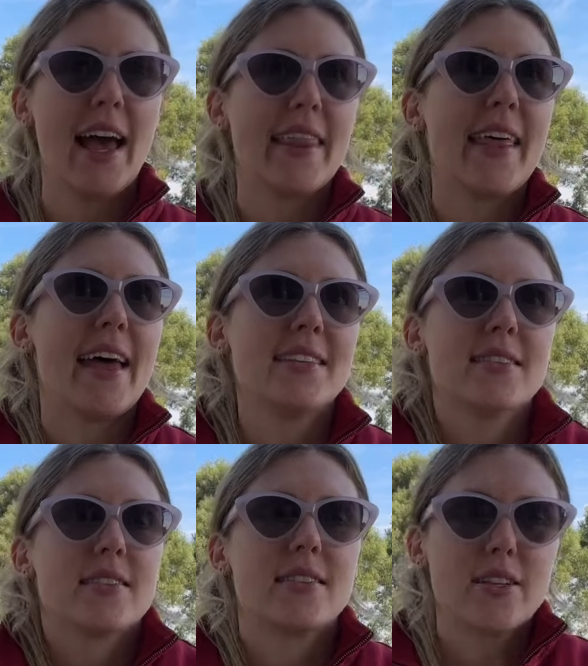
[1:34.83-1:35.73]
there's
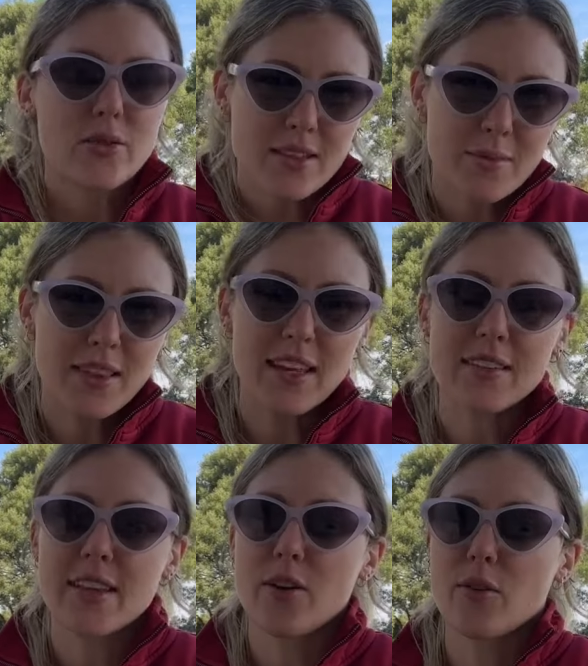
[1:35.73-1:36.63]
still some things
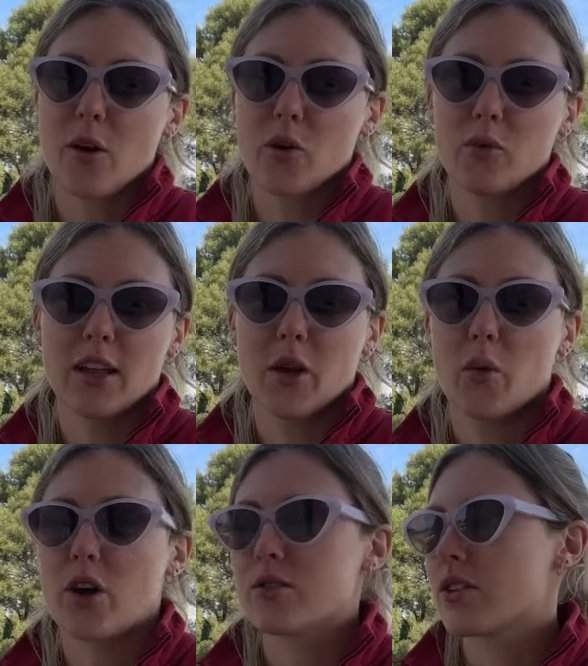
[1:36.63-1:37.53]
that are growing really
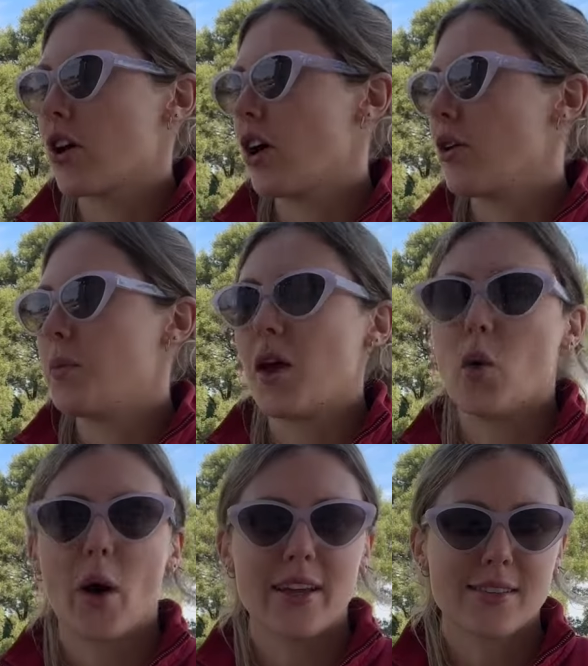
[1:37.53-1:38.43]
well, so it would be a
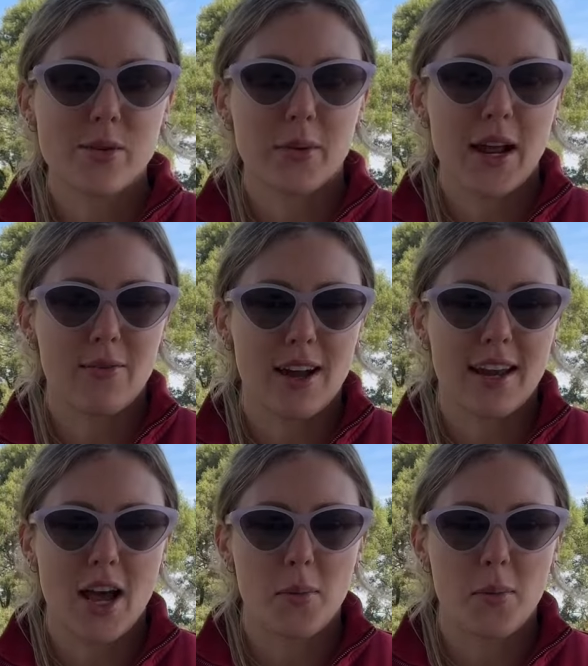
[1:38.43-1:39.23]
waste to rip it out right now.